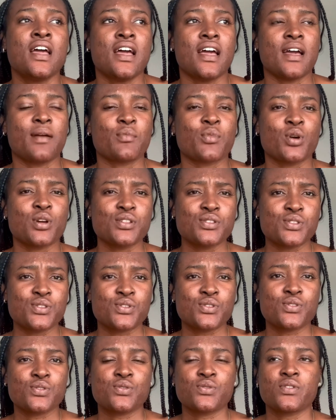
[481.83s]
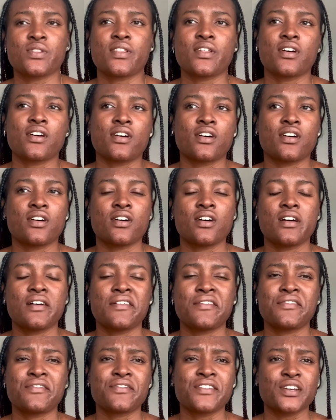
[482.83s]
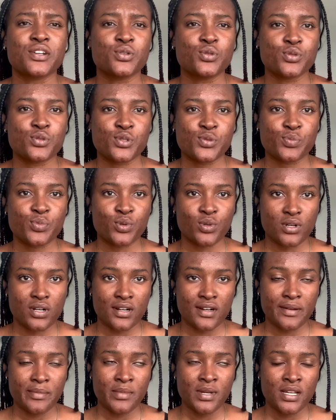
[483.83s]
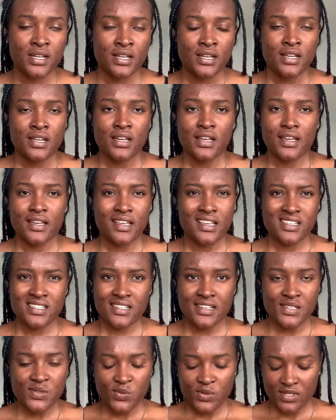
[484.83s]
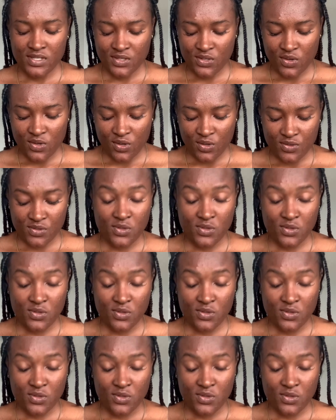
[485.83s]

I'm going to the free goods program, I guess that's what it's called.